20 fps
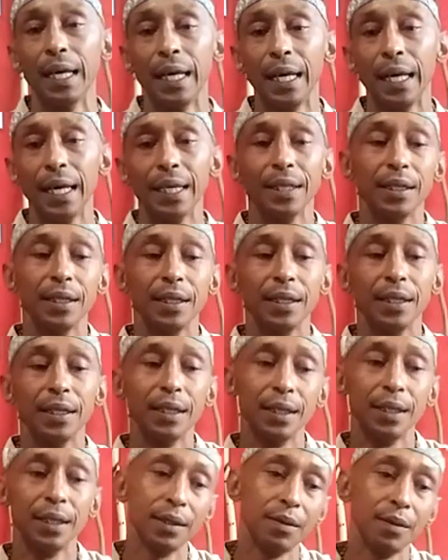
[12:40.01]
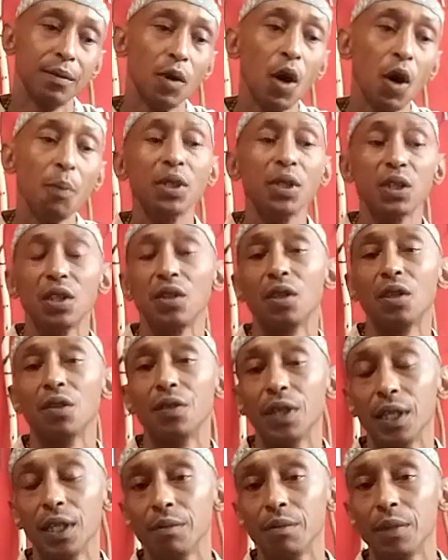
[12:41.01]
And the opposite of
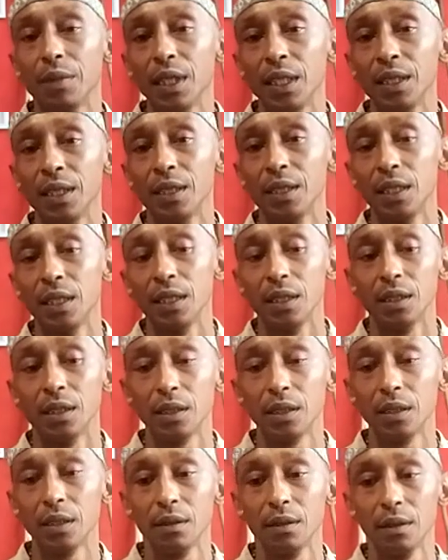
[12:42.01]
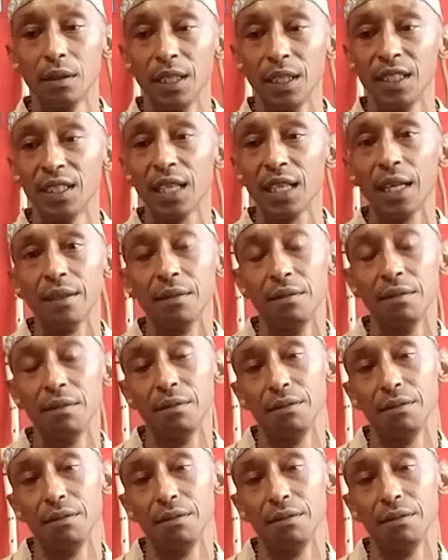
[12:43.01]
him is his son